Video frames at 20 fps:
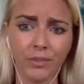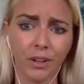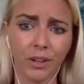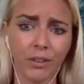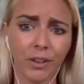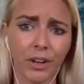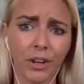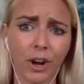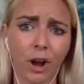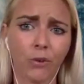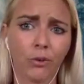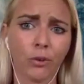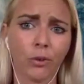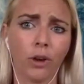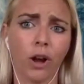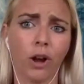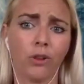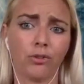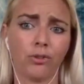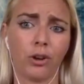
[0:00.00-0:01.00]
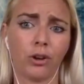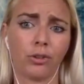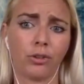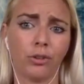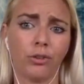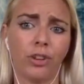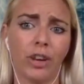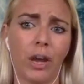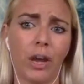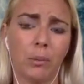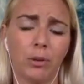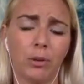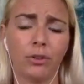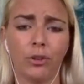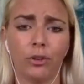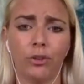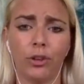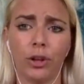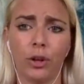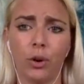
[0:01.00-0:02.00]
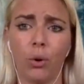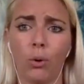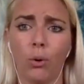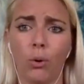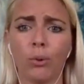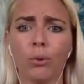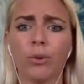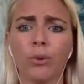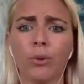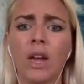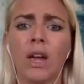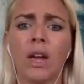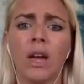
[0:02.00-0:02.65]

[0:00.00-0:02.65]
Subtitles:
They can also cause structural damage. They'll dig holes.